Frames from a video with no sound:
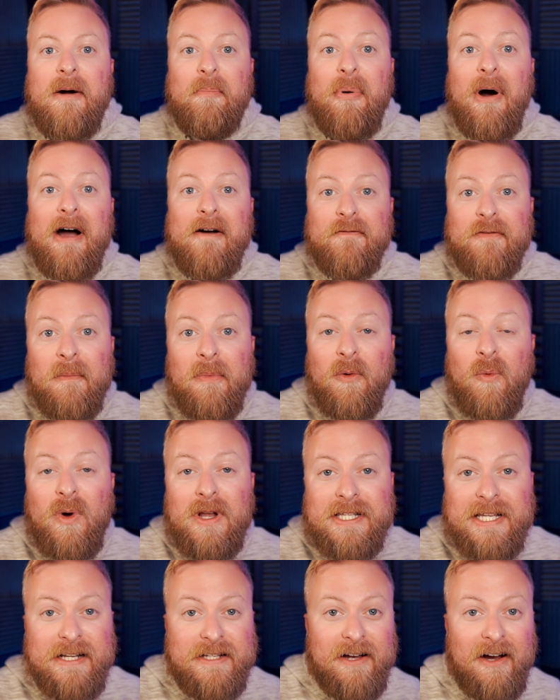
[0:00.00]
But from the
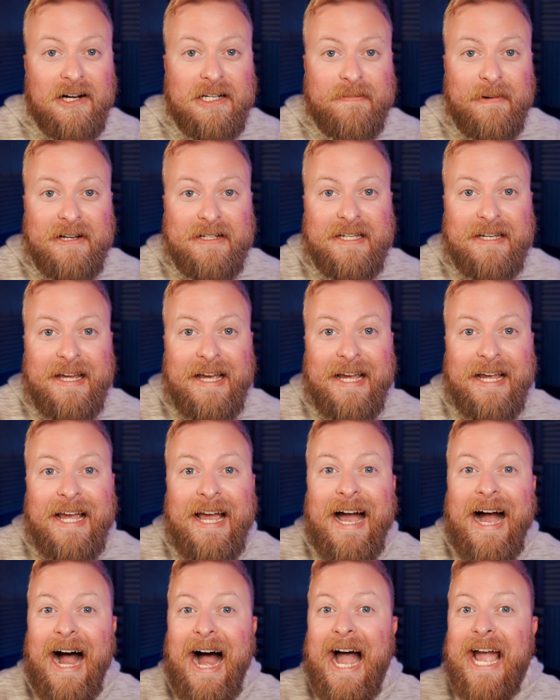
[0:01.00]
ones I talked about today,
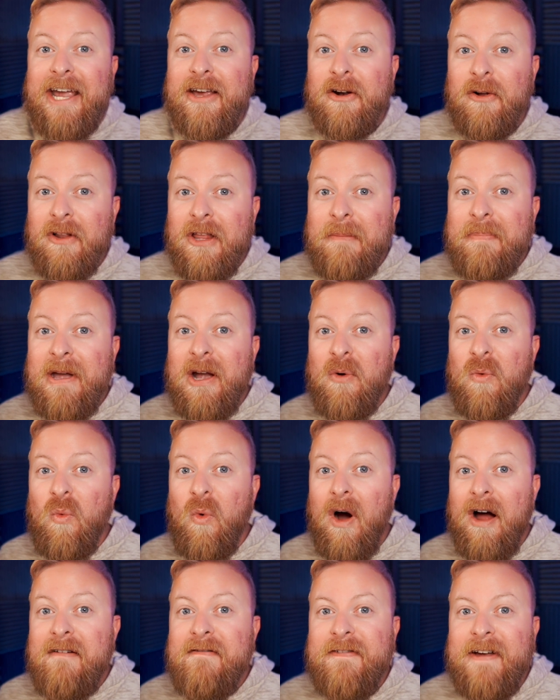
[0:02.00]
I can only pick
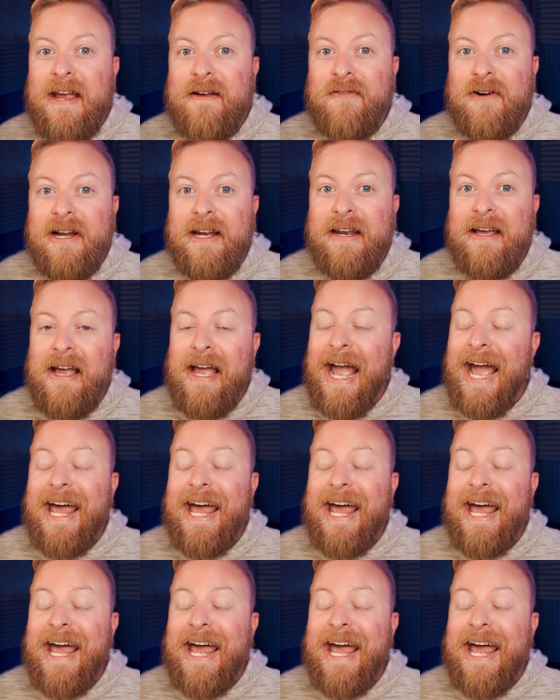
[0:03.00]
one favorite,